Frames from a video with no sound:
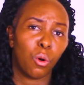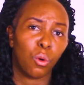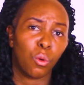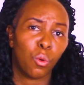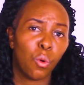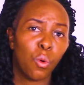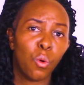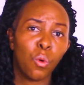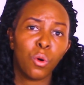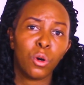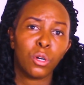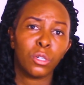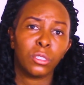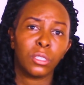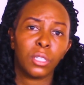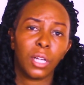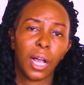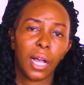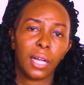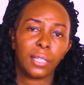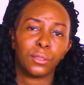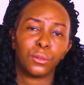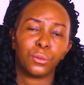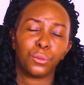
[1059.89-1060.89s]
go on
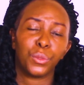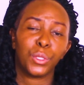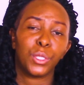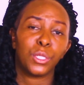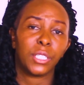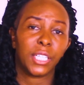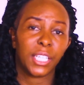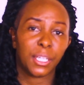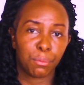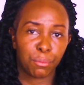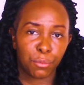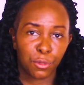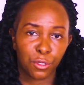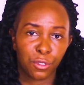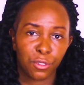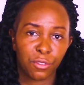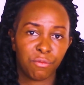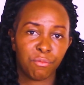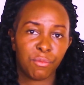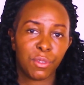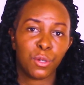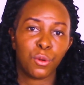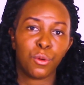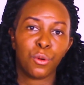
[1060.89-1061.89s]
and will
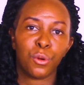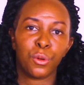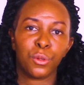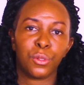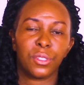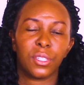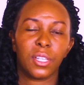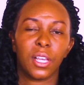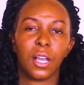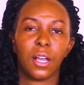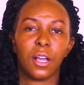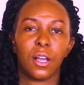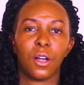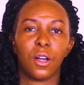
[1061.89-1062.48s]
improve because